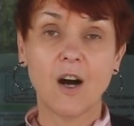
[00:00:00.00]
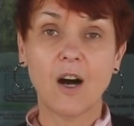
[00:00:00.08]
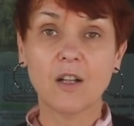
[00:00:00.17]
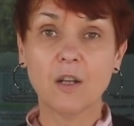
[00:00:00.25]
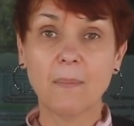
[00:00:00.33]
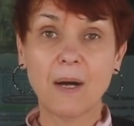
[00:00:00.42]

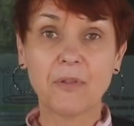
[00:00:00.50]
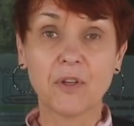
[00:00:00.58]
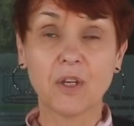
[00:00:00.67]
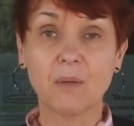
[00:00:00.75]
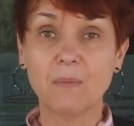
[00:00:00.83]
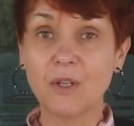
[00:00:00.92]
all about the
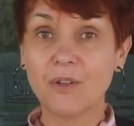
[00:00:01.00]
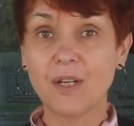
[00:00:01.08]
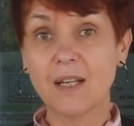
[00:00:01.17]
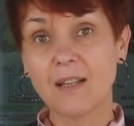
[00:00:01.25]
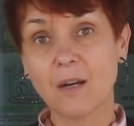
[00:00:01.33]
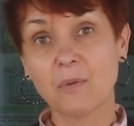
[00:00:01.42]

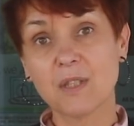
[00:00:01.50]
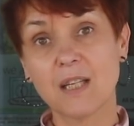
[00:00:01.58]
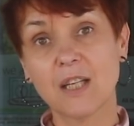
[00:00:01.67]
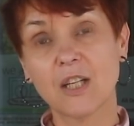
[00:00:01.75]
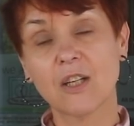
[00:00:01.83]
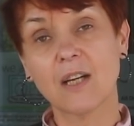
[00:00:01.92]
community that was
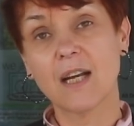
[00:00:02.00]
here,